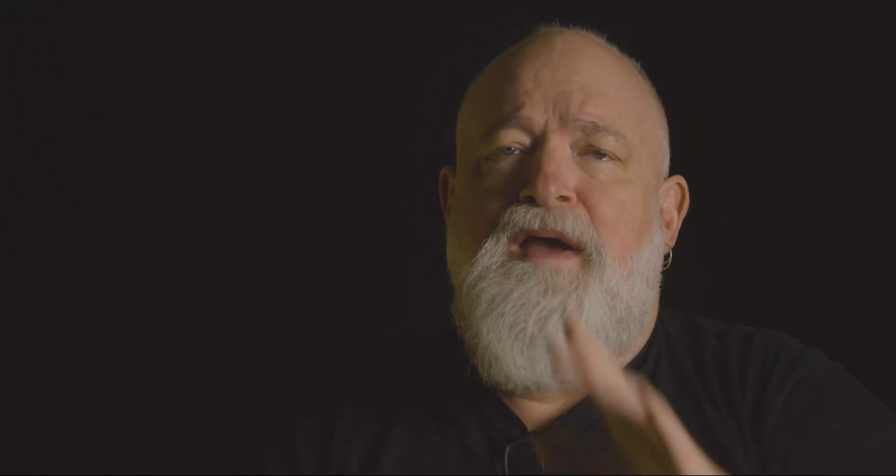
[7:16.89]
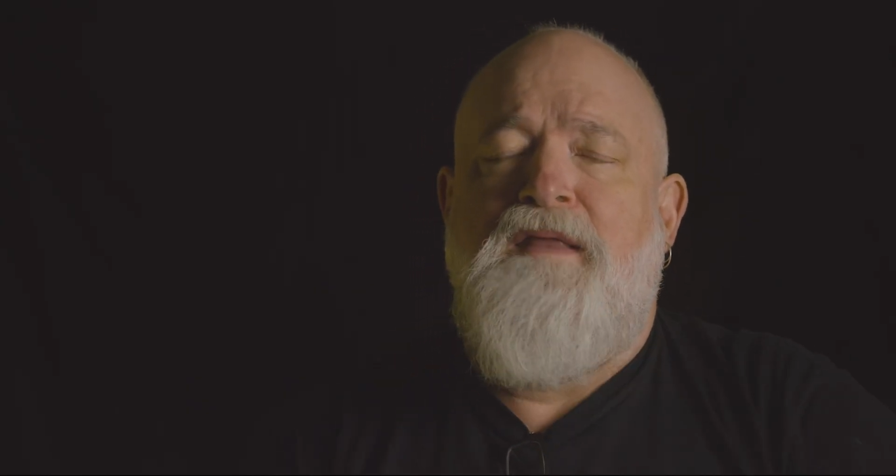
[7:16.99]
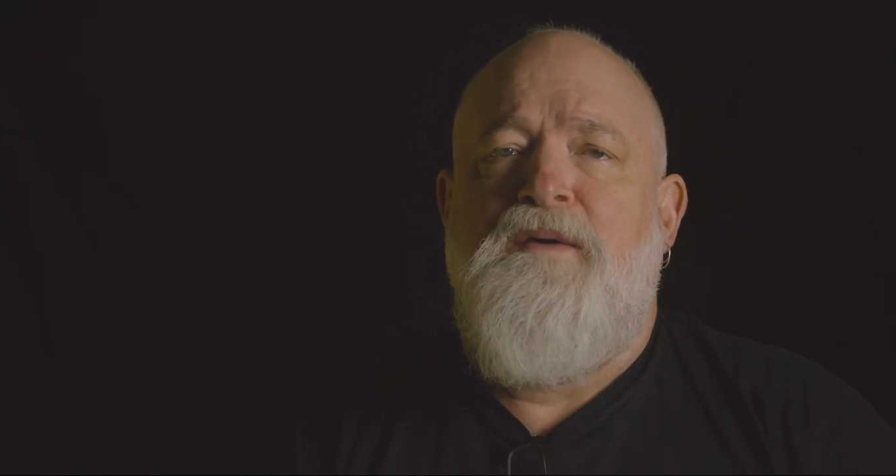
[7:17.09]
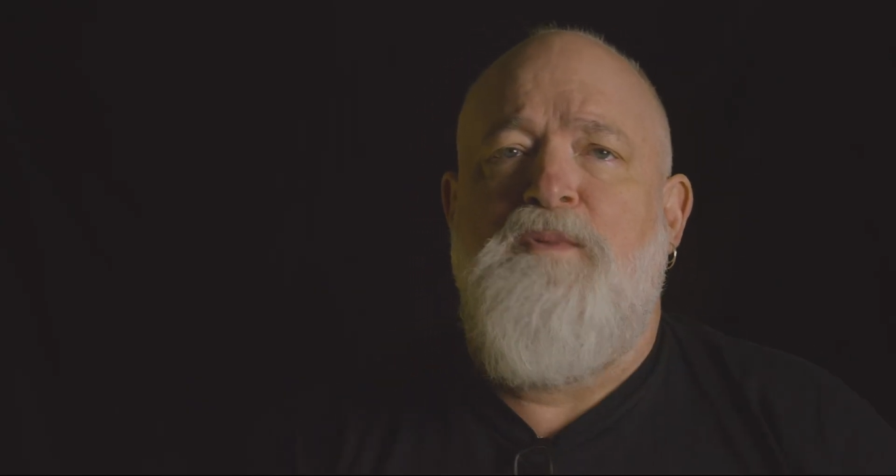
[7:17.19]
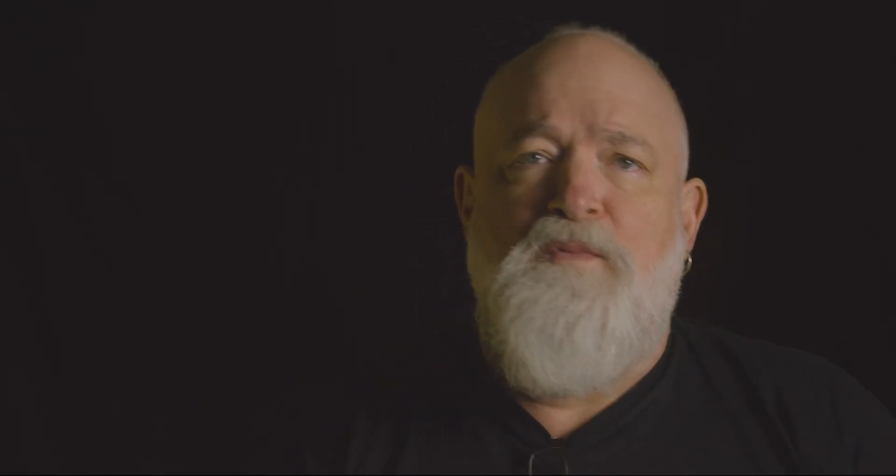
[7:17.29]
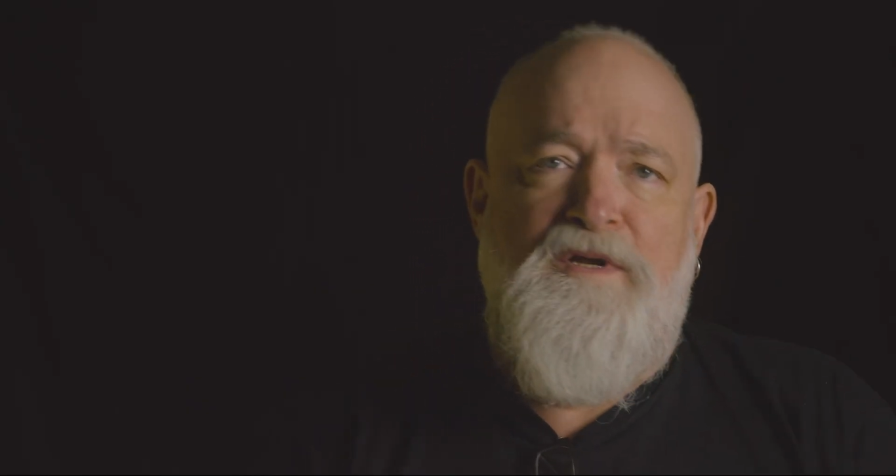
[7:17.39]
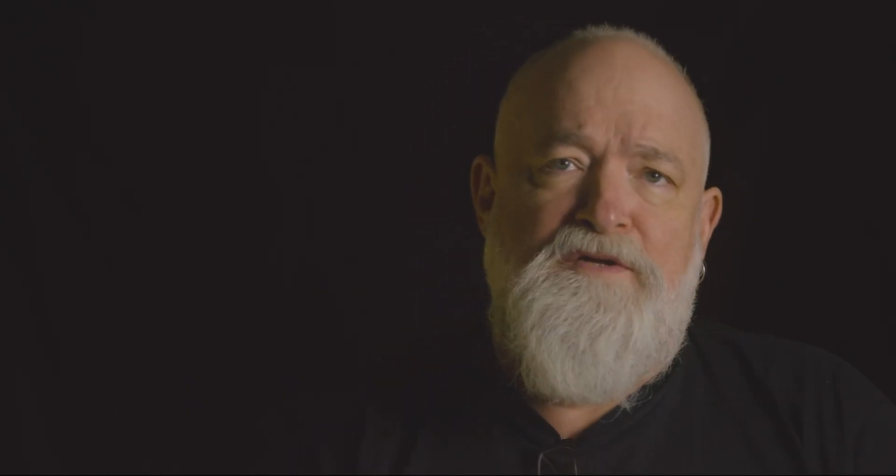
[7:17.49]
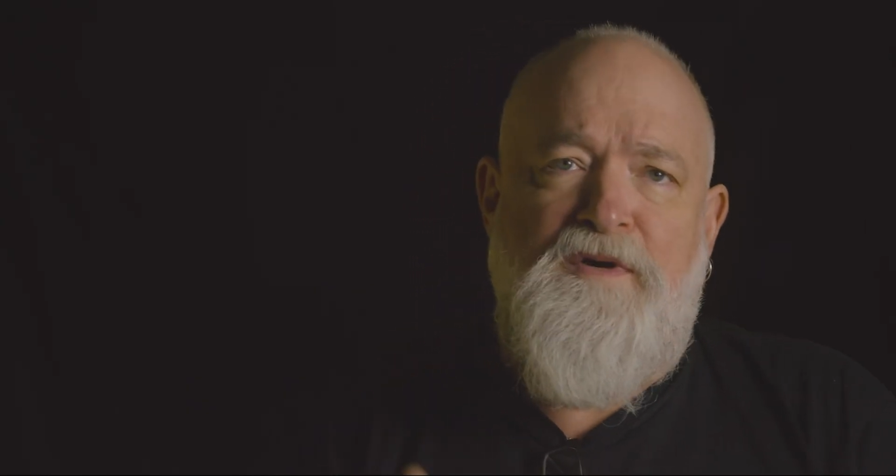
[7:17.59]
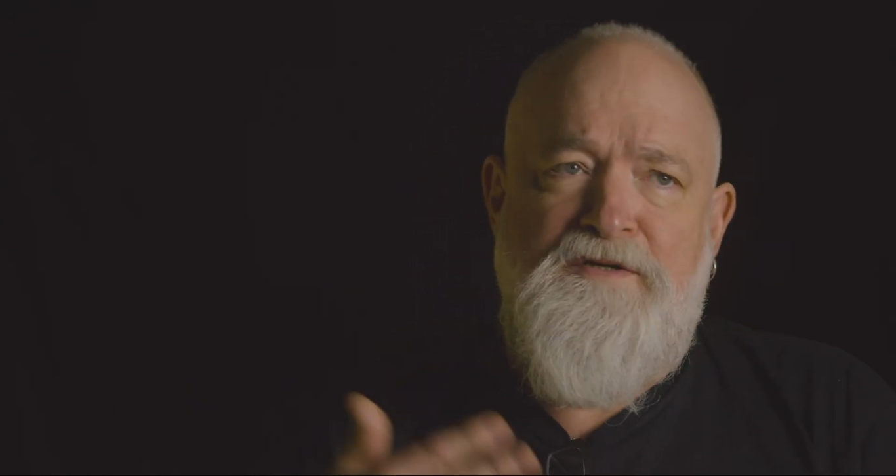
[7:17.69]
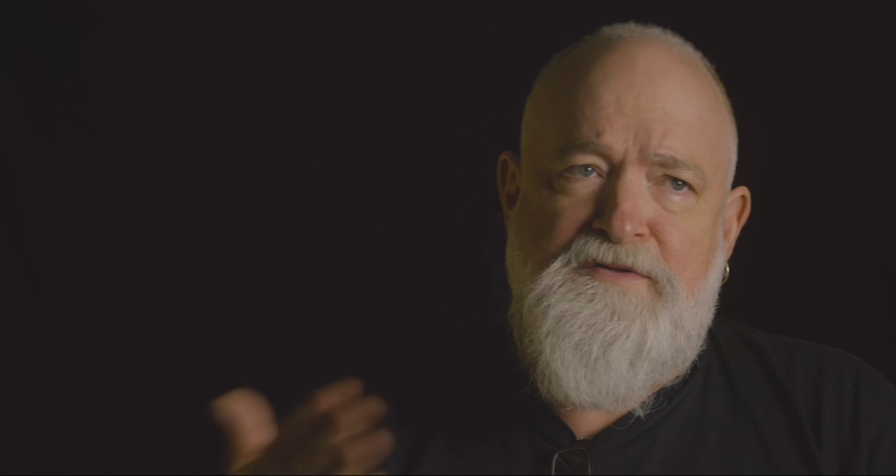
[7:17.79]
And then we
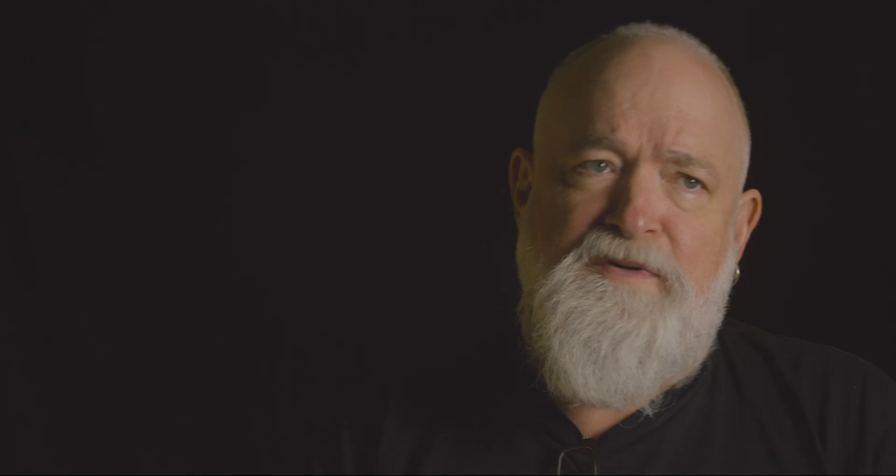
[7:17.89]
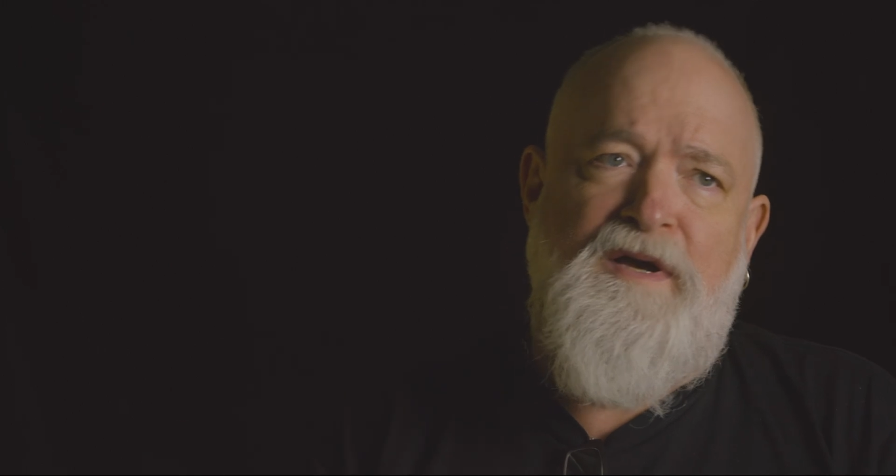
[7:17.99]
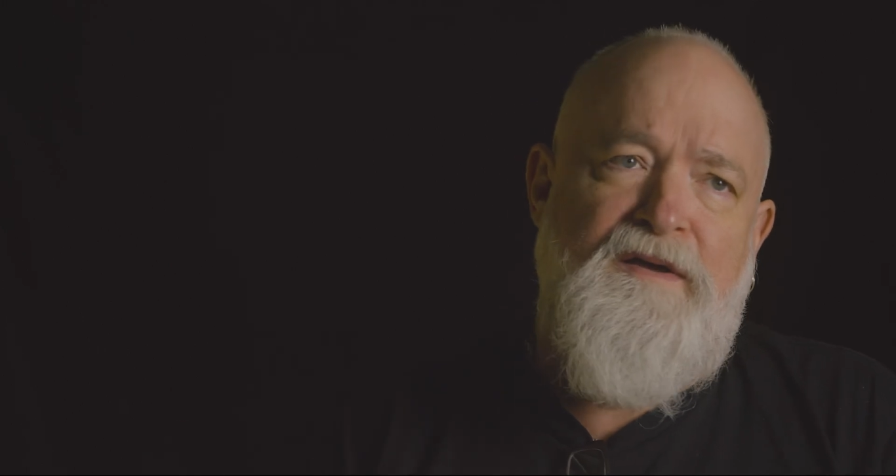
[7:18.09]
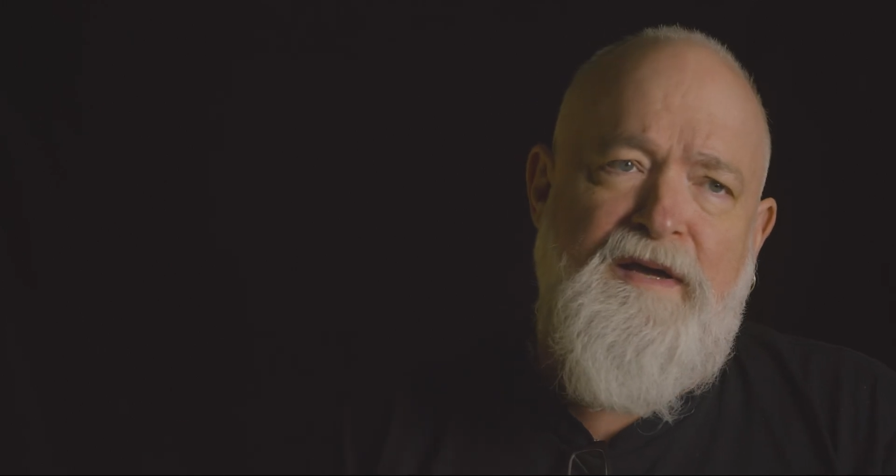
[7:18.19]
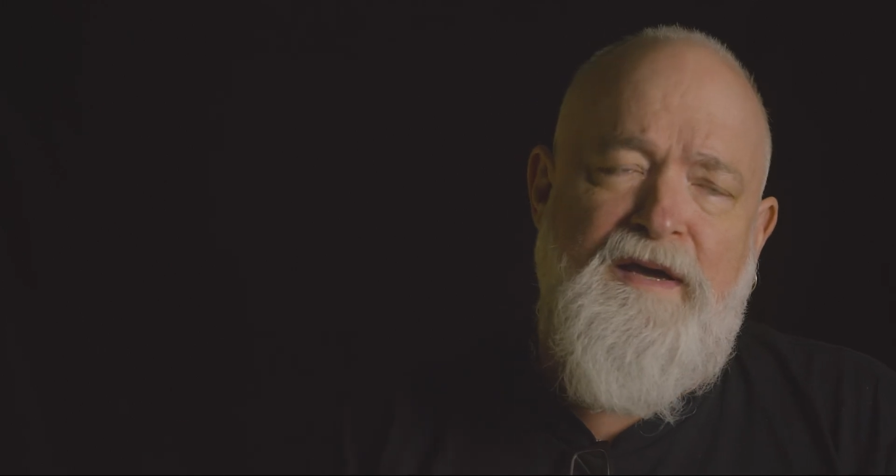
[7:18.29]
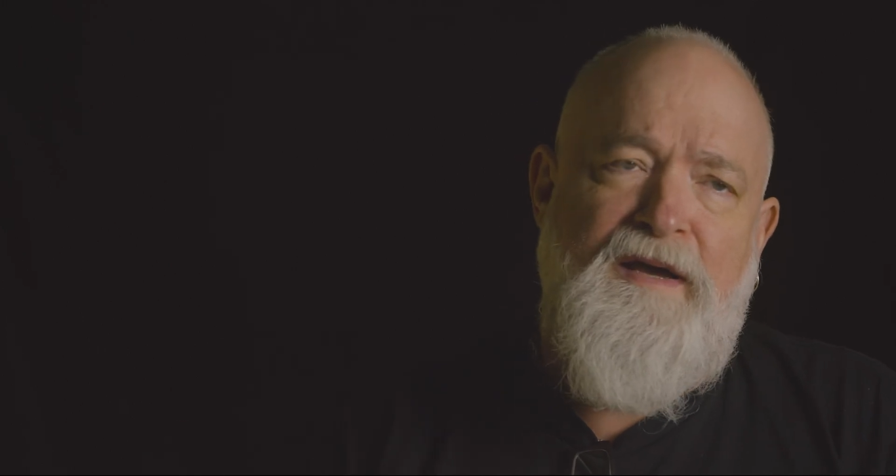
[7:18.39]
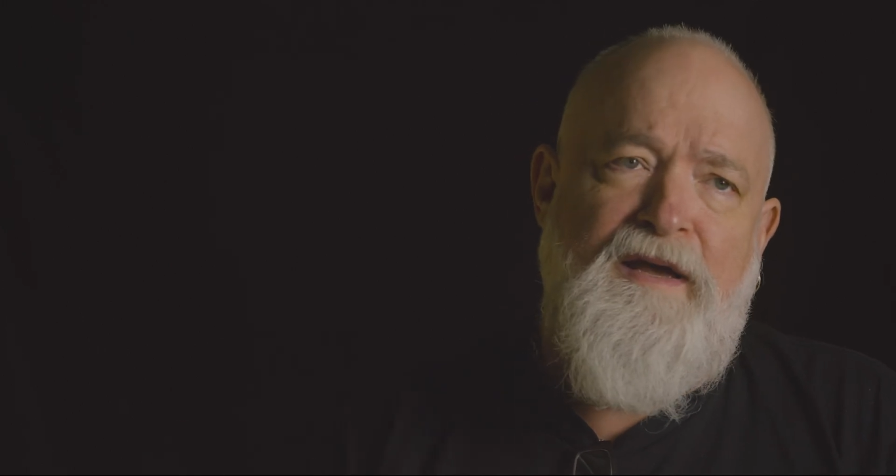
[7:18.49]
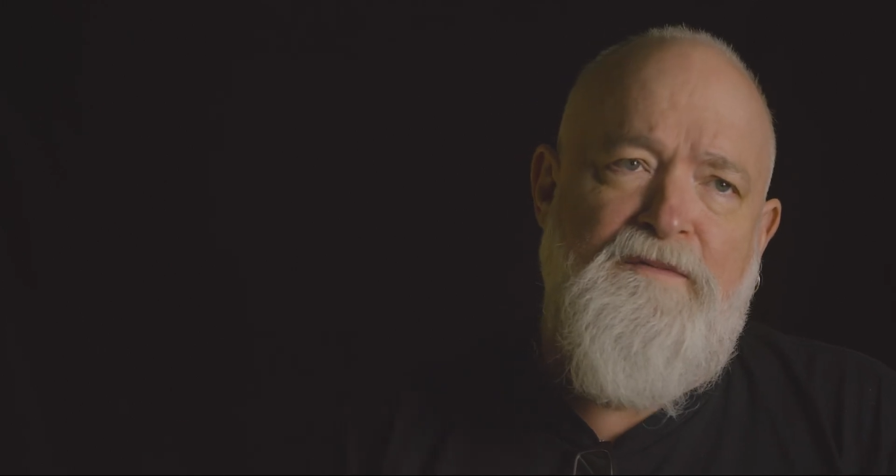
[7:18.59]
went to Australia